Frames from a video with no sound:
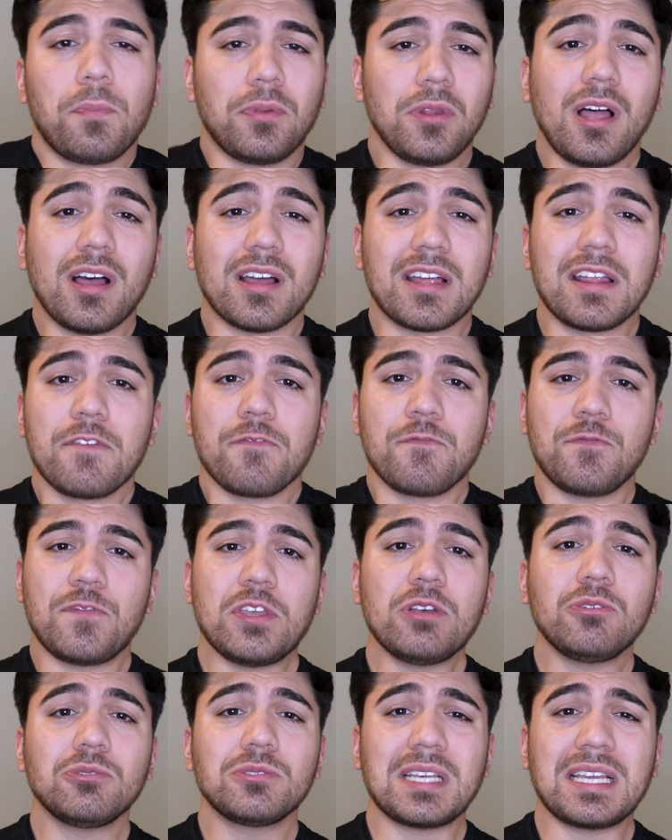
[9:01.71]
plot
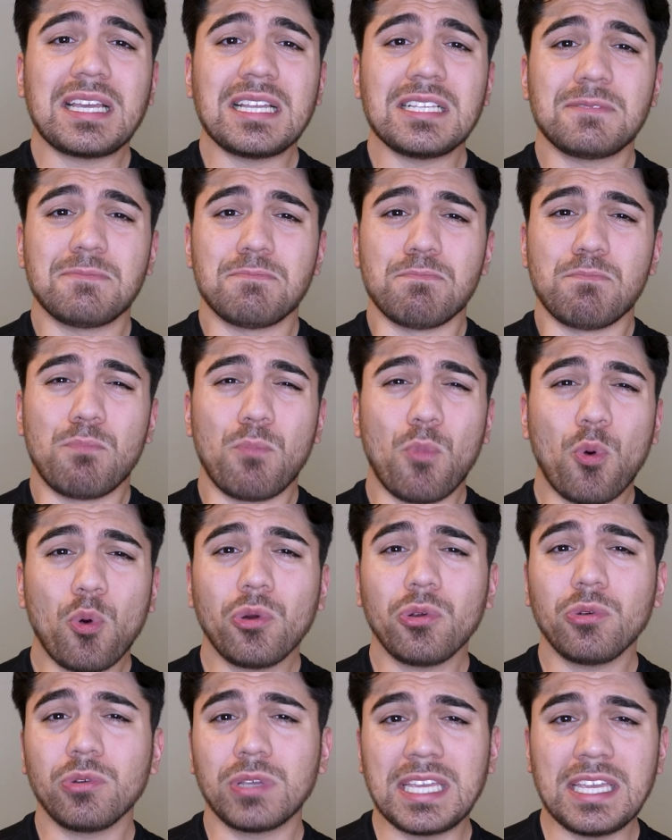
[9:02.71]
feels like it's
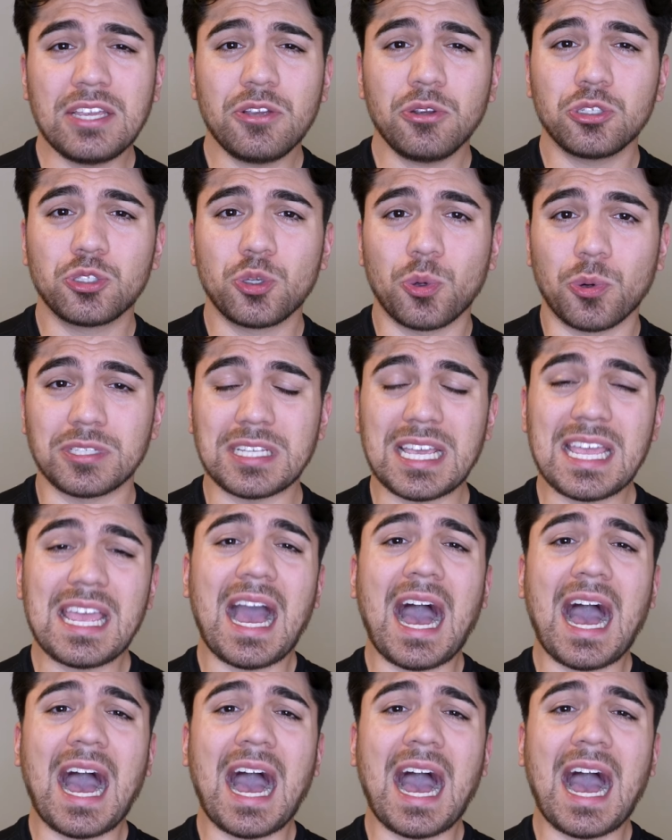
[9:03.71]
more geared towards a